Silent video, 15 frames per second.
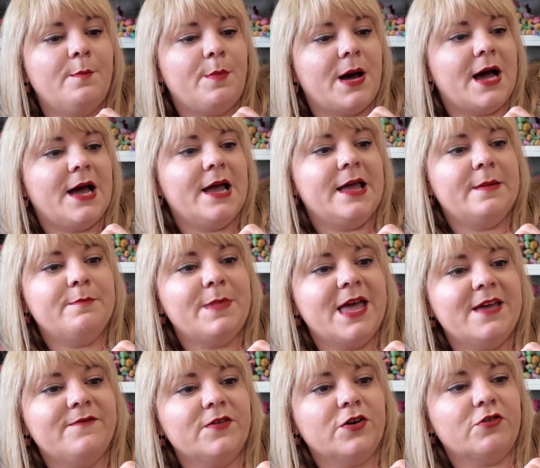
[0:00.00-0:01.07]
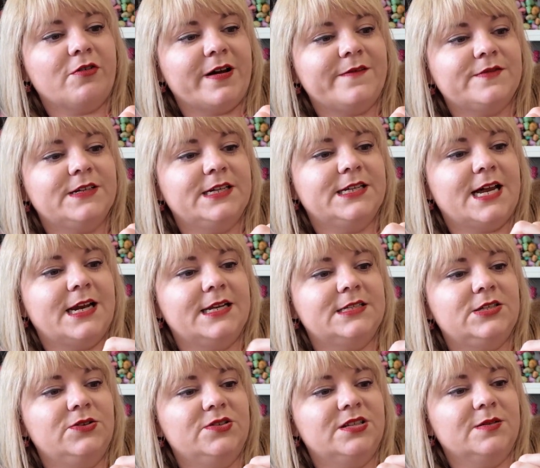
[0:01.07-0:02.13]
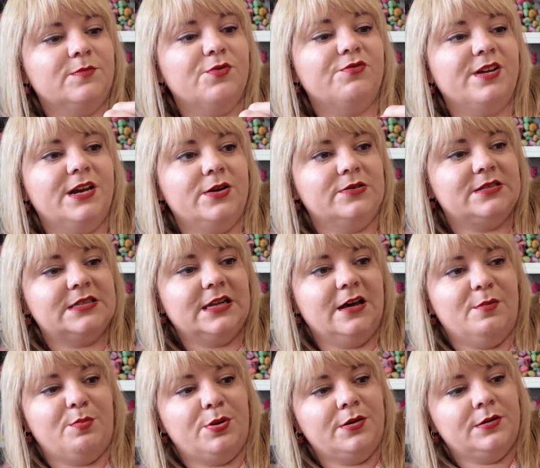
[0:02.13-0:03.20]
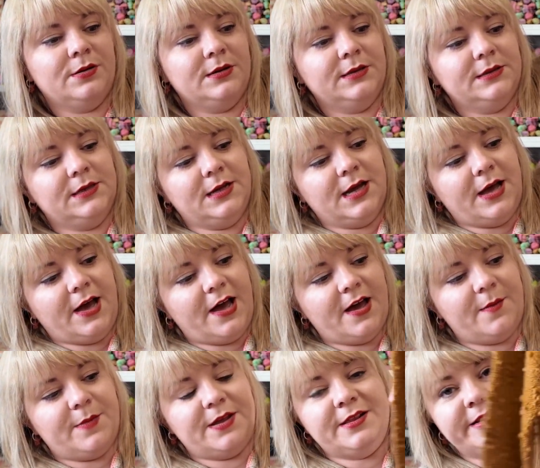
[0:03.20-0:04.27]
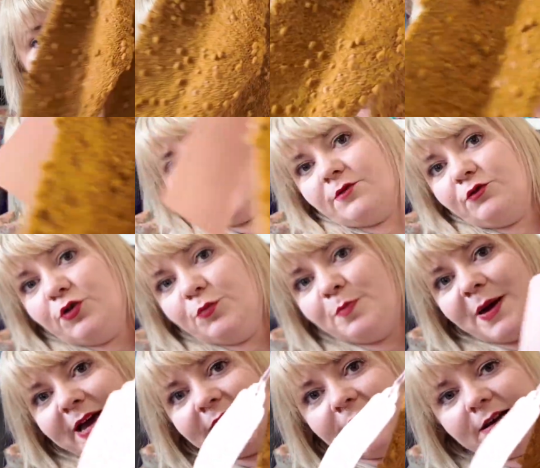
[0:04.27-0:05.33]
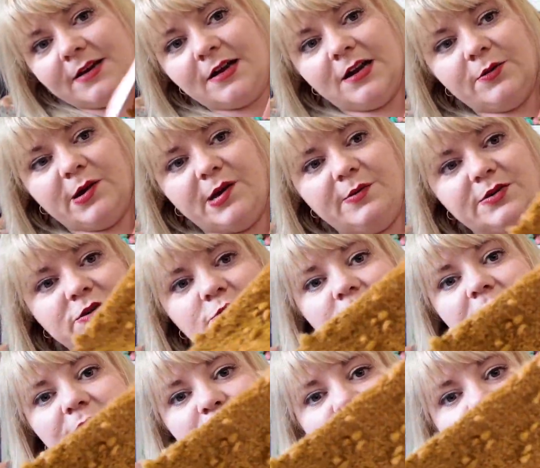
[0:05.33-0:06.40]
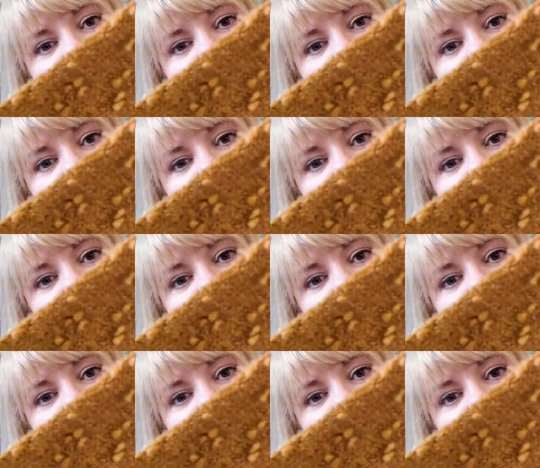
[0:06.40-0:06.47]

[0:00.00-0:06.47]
by Maven Crafted, and it's using merino slub. And this is in our Rudbeckia colourway, which was one of